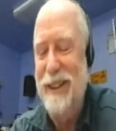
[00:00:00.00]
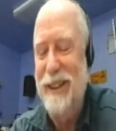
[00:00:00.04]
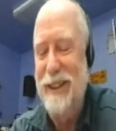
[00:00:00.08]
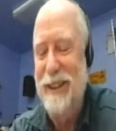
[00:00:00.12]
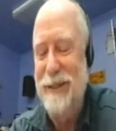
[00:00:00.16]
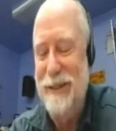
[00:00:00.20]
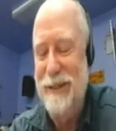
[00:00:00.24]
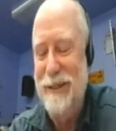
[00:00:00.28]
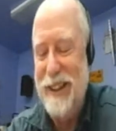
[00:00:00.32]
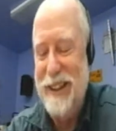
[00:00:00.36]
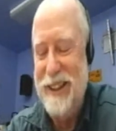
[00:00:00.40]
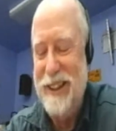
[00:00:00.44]

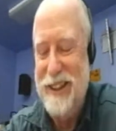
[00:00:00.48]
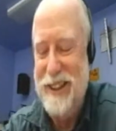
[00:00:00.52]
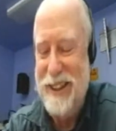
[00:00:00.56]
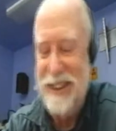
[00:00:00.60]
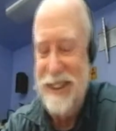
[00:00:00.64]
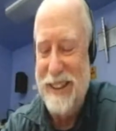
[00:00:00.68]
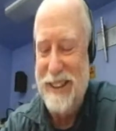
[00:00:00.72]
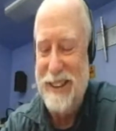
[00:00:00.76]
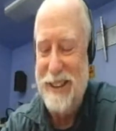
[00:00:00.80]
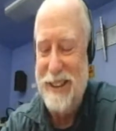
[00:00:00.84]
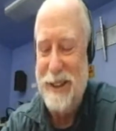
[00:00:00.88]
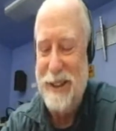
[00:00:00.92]
question.
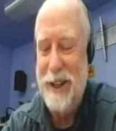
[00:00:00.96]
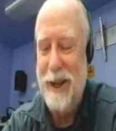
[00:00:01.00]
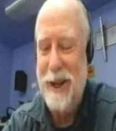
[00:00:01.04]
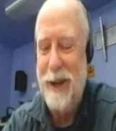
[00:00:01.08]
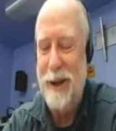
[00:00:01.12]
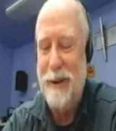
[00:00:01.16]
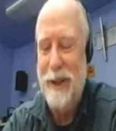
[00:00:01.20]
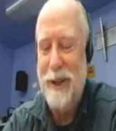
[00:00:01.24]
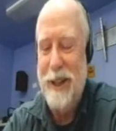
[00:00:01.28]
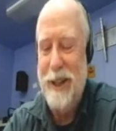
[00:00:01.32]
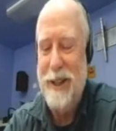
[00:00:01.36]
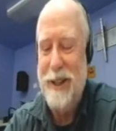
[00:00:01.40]
No,
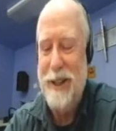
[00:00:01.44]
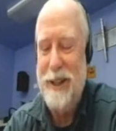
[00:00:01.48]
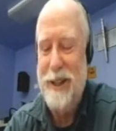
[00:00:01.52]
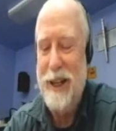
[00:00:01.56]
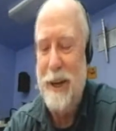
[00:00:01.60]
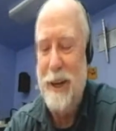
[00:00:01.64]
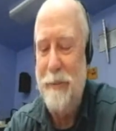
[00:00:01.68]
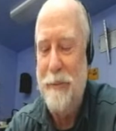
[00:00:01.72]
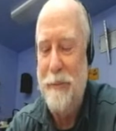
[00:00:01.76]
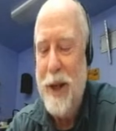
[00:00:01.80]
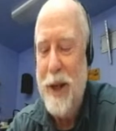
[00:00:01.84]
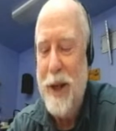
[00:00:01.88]
it.
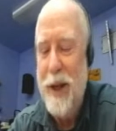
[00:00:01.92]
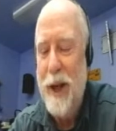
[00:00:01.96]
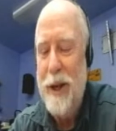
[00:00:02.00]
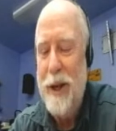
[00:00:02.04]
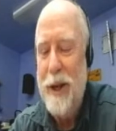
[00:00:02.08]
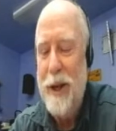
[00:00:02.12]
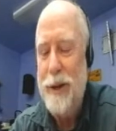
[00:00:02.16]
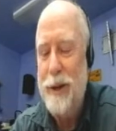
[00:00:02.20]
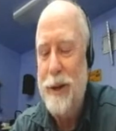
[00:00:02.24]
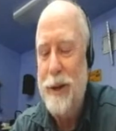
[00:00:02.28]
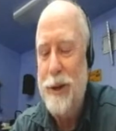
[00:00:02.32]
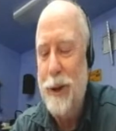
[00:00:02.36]
Um,
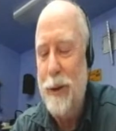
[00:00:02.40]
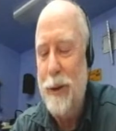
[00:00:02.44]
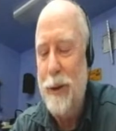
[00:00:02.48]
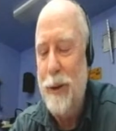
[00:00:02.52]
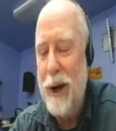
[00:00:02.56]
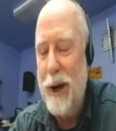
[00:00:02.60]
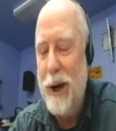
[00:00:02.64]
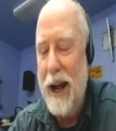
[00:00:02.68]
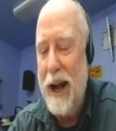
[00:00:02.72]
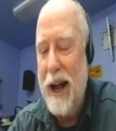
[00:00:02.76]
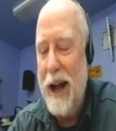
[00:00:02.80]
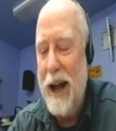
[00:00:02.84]
so
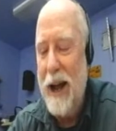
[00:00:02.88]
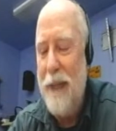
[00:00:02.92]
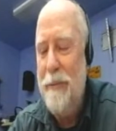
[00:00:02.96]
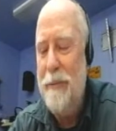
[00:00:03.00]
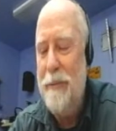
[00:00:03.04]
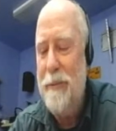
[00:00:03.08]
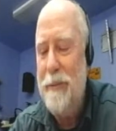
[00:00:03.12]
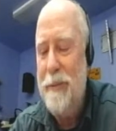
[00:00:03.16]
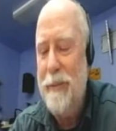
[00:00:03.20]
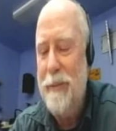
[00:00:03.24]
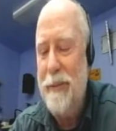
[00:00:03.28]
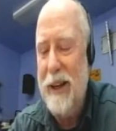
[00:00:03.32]
um,
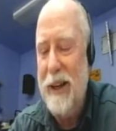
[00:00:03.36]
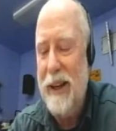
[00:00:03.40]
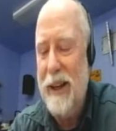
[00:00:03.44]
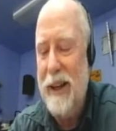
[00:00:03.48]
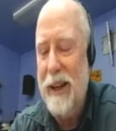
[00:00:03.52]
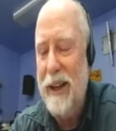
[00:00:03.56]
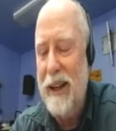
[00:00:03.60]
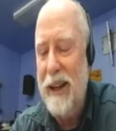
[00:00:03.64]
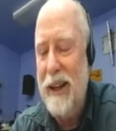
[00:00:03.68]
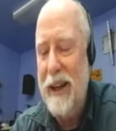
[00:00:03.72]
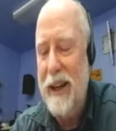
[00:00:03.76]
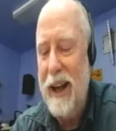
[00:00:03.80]

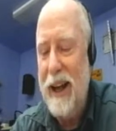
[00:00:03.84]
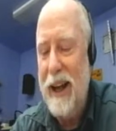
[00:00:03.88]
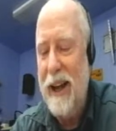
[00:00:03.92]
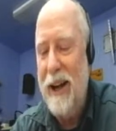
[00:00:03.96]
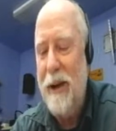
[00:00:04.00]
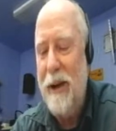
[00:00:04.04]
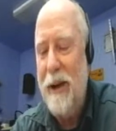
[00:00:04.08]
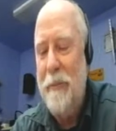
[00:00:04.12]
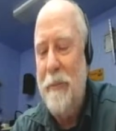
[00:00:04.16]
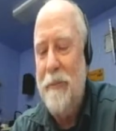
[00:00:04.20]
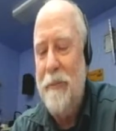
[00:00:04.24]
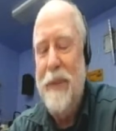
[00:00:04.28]

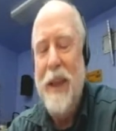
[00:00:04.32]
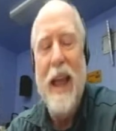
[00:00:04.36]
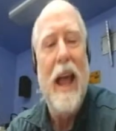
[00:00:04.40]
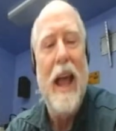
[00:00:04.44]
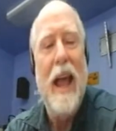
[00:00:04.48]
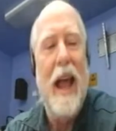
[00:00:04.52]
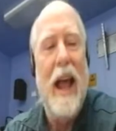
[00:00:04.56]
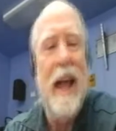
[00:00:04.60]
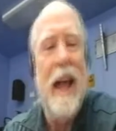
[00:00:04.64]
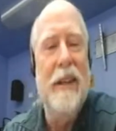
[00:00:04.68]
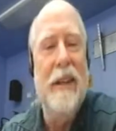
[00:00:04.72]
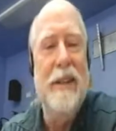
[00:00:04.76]
um,
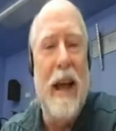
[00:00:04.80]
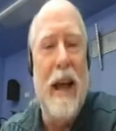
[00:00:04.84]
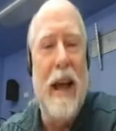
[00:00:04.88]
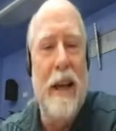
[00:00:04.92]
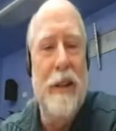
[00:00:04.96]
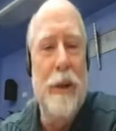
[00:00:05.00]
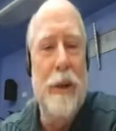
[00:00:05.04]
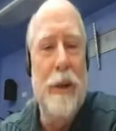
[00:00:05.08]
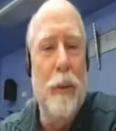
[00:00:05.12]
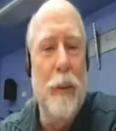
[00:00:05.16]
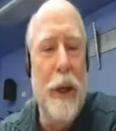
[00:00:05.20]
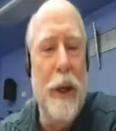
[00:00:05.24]
as as
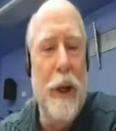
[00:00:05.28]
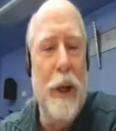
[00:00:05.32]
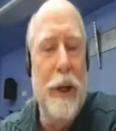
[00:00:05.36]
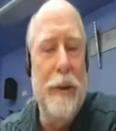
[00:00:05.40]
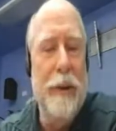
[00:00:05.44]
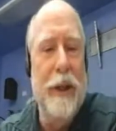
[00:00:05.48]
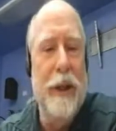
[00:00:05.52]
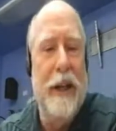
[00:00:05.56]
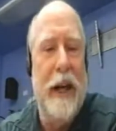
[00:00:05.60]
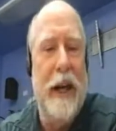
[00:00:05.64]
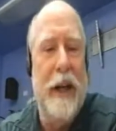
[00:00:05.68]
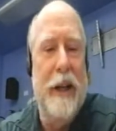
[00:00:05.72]
a
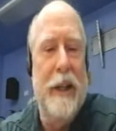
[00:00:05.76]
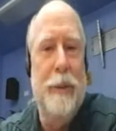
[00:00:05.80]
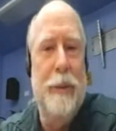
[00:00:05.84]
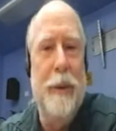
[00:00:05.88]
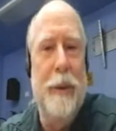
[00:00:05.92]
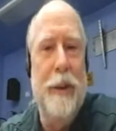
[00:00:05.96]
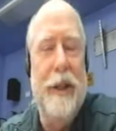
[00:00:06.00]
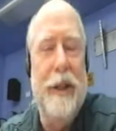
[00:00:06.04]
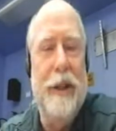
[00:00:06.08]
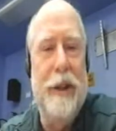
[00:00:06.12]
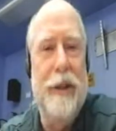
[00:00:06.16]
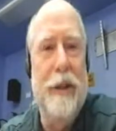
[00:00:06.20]
wintering
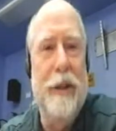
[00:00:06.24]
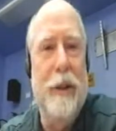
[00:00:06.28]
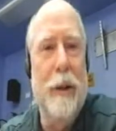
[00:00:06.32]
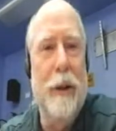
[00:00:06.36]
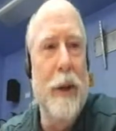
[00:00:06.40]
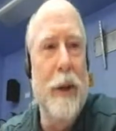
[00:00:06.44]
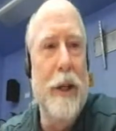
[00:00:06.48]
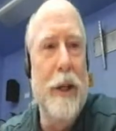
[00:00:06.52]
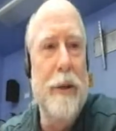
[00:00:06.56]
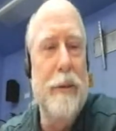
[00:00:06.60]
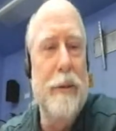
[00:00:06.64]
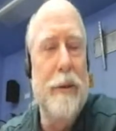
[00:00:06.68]
expeditioner,
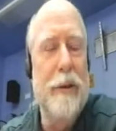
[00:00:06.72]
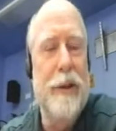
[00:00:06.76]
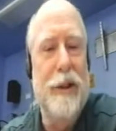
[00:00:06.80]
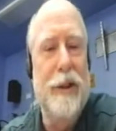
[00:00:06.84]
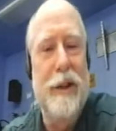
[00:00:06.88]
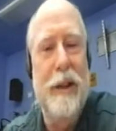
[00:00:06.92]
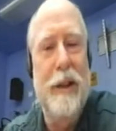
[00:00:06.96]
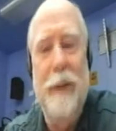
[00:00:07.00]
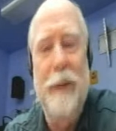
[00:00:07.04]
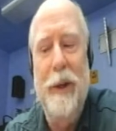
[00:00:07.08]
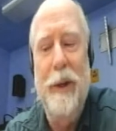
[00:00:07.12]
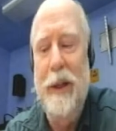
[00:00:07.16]
winterers
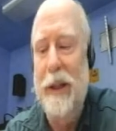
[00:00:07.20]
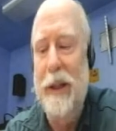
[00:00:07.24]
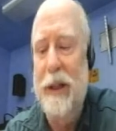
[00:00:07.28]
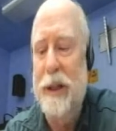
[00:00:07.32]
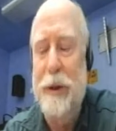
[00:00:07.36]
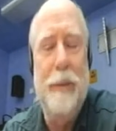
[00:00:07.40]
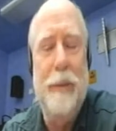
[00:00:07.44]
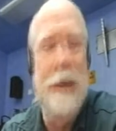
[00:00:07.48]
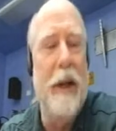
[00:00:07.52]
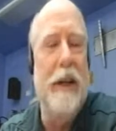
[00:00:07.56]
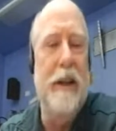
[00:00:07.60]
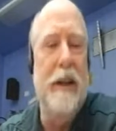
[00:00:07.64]
typically
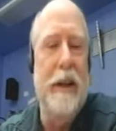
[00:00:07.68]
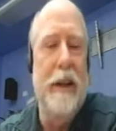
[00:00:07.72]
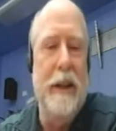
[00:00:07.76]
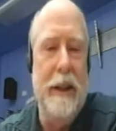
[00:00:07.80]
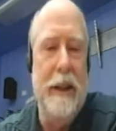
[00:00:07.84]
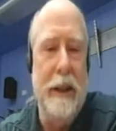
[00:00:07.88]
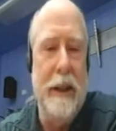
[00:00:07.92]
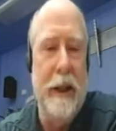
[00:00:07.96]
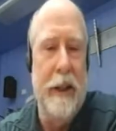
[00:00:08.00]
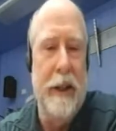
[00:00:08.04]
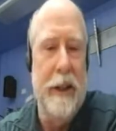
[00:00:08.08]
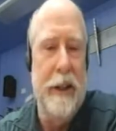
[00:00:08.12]
spend a
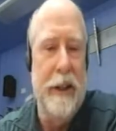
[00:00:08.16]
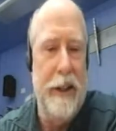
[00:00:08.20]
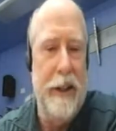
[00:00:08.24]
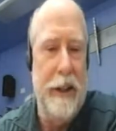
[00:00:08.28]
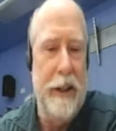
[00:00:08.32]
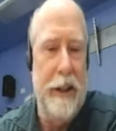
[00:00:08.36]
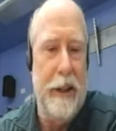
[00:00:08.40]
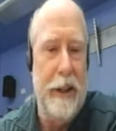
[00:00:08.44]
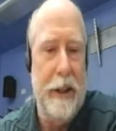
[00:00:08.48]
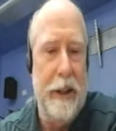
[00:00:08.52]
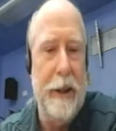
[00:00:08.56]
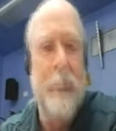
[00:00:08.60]
year
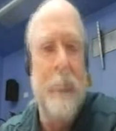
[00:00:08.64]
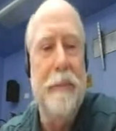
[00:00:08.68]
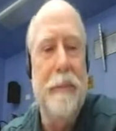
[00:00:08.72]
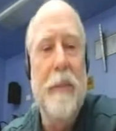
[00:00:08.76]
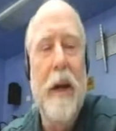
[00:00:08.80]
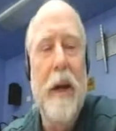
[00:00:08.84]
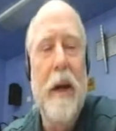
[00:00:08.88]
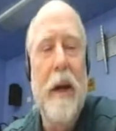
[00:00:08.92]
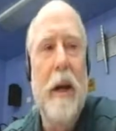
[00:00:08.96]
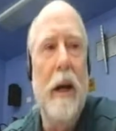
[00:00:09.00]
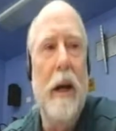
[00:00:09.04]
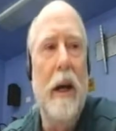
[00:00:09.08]
here.
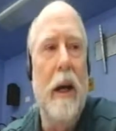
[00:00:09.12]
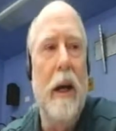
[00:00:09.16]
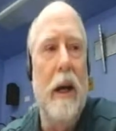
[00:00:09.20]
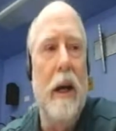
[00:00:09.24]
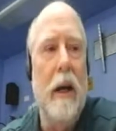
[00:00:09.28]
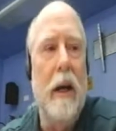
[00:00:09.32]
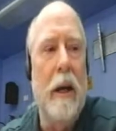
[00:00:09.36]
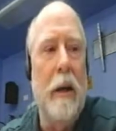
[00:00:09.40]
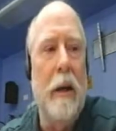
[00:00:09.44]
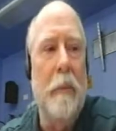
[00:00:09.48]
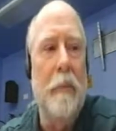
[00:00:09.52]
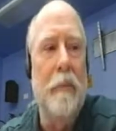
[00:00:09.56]
Okay.
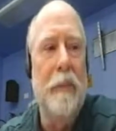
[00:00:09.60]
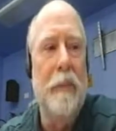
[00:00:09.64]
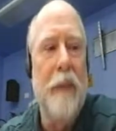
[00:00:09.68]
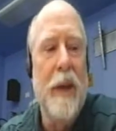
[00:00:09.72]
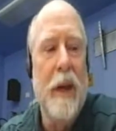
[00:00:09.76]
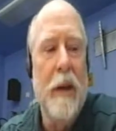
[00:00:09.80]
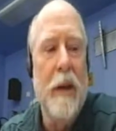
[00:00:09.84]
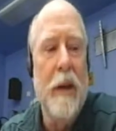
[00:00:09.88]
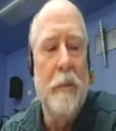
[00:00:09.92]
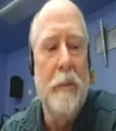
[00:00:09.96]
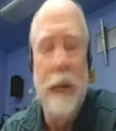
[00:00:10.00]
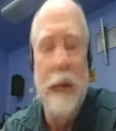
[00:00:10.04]
Um,
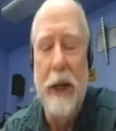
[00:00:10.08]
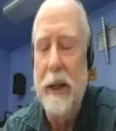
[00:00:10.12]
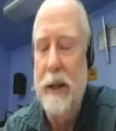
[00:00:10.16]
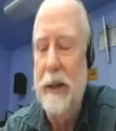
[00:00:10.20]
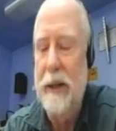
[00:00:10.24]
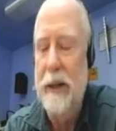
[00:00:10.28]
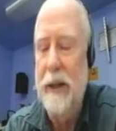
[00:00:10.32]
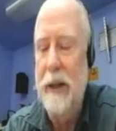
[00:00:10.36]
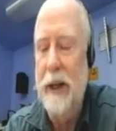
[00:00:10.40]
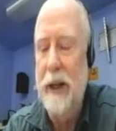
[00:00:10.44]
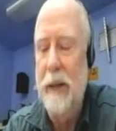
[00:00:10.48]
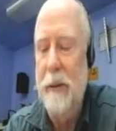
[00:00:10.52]
but
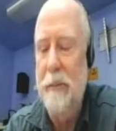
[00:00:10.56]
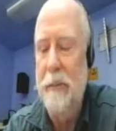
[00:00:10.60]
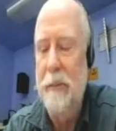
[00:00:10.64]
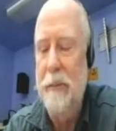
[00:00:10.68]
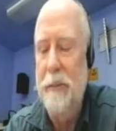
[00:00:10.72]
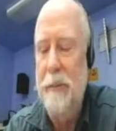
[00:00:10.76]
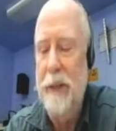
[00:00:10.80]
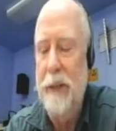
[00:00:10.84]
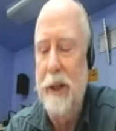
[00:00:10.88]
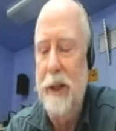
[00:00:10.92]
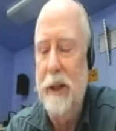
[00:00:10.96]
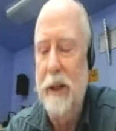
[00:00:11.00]
um,
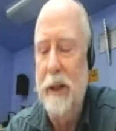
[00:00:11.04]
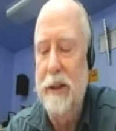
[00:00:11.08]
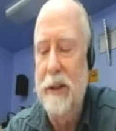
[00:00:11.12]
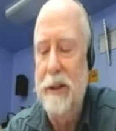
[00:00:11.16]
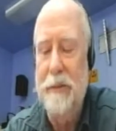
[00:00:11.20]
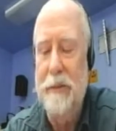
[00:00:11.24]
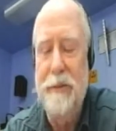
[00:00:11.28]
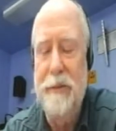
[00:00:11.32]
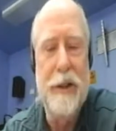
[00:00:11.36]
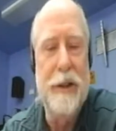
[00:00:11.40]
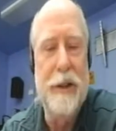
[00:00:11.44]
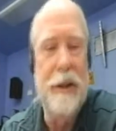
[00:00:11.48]
because of
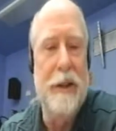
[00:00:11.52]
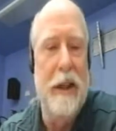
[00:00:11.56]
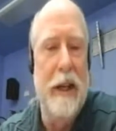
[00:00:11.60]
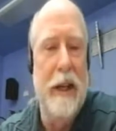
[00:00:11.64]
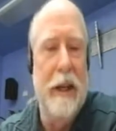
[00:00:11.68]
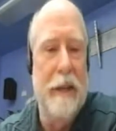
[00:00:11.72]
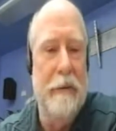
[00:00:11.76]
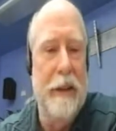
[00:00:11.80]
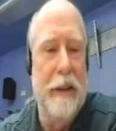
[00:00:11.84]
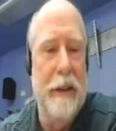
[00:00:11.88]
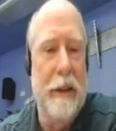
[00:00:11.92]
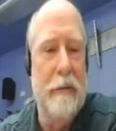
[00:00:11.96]
this late
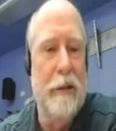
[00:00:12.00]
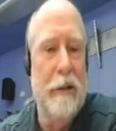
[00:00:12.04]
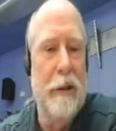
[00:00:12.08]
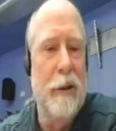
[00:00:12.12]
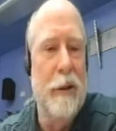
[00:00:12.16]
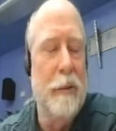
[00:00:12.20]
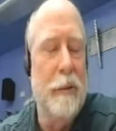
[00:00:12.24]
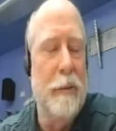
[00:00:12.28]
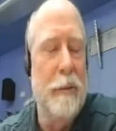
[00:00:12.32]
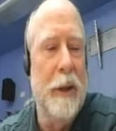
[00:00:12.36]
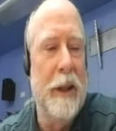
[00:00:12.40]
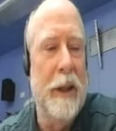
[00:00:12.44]

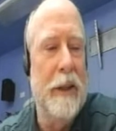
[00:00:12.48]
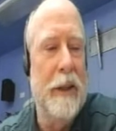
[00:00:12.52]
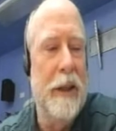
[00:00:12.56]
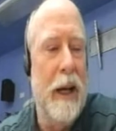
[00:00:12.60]
recruitment,